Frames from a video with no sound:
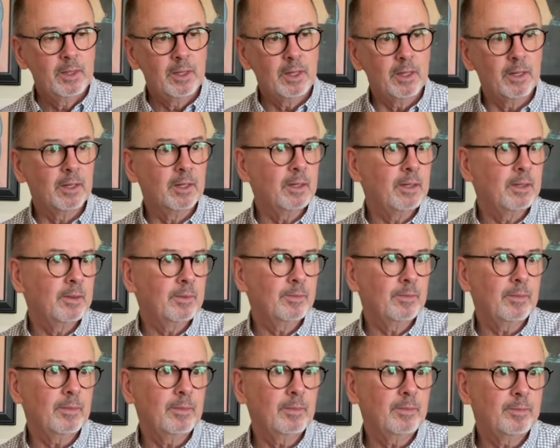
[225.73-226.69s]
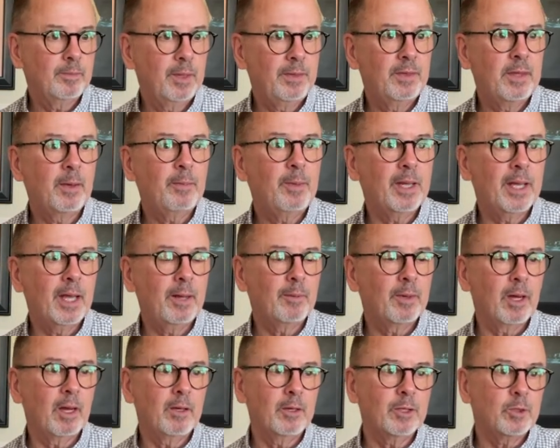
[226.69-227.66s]
Um, it, they became
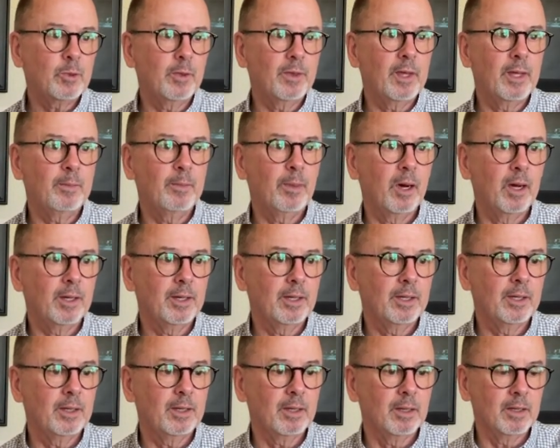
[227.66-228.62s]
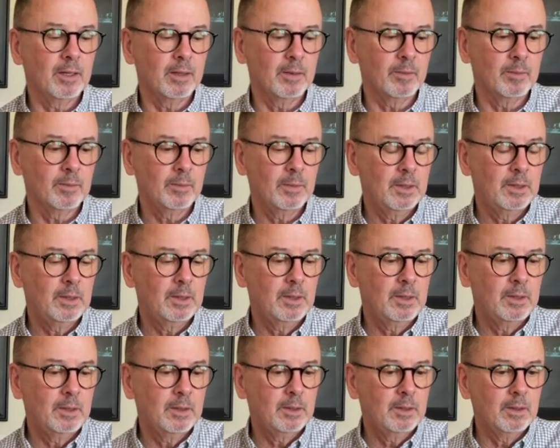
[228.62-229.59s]
close when they bonded um,
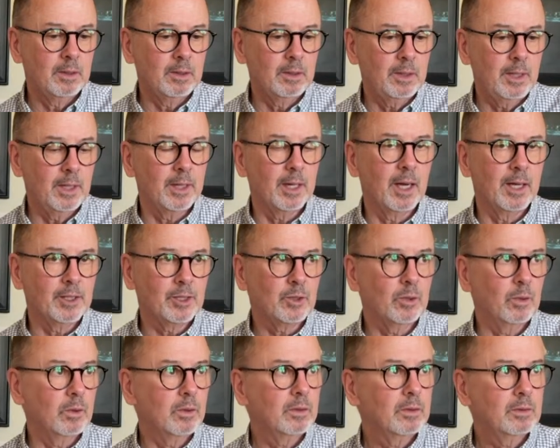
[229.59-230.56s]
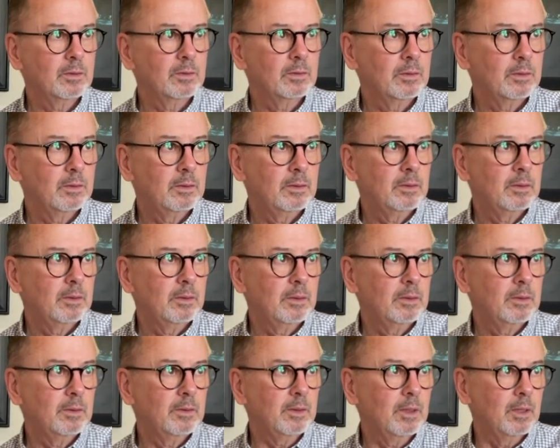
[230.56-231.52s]
in high school.
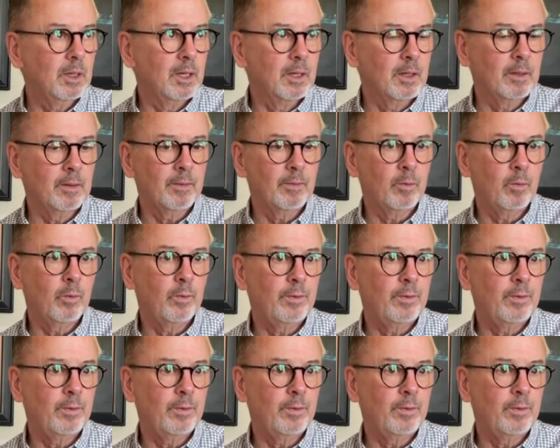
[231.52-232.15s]
Uh, so